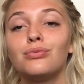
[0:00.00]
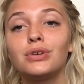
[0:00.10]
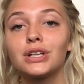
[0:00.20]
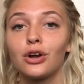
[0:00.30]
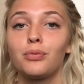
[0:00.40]

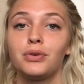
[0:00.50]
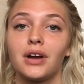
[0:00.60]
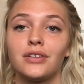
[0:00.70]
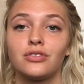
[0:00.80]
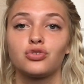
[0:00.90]
really hope you
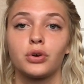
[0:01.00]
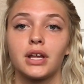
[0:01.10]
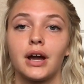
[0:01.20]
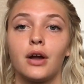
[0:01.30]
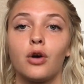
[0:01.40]
guys
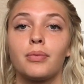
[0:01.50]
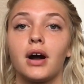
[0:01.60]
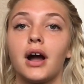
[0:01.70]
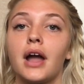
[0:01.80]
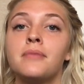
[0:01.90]
enjoyed it. I hope
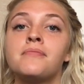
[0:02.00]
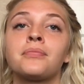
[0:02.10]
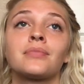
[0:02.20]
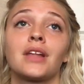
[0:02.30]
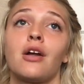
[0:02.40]
I
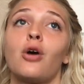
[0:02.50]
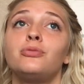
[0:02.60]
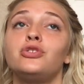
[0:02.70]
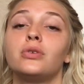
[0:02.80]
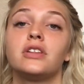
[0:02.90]

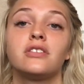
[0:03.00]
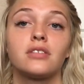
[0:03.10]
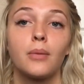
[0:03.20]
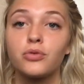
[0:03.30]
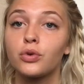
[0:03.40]
helped you in
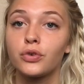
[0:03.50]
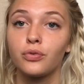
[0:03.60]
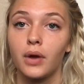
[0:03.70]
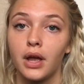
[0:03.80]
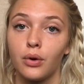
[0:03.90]
some sort
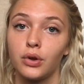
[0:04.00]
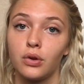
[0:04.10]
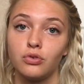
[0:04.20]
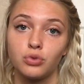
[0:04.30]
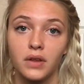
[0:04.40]
of way or
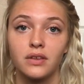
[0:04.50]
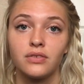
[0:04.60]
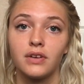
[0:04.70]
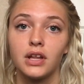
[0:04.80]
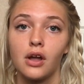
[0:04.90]
you enjoyed
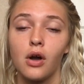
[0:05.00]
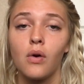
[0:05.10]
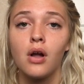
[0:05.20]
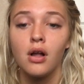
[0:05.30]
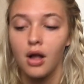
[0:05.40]
this
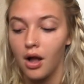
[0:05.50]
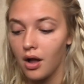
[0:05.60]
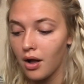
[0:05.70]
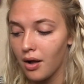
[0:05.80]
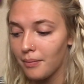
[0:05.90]
video.
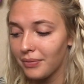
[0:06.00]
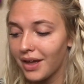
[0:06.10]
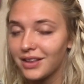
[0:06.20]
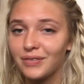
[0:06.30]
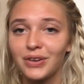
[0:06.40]
Um,
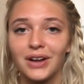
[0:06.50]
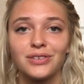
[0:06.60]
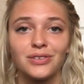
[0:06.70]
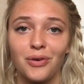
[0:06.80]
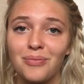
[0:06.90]
I love you
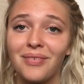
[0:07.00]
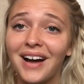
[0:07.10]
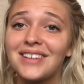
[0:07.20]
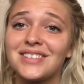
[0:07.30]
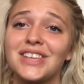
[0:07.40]
guys so
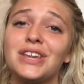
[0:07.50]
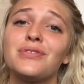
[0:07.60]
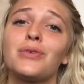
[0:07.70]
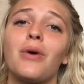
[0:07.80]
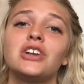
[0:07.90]
much. Thank you
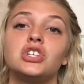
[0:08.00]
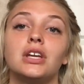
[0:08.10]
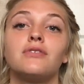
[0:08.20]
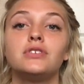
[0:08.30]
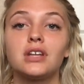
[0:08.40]
for
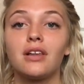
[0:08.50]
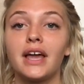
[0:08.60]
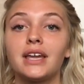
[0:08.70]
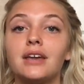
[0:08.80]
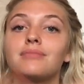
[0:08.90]
watching. If you did
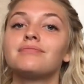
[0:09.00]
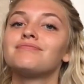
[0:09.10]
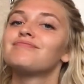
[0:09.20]
like it,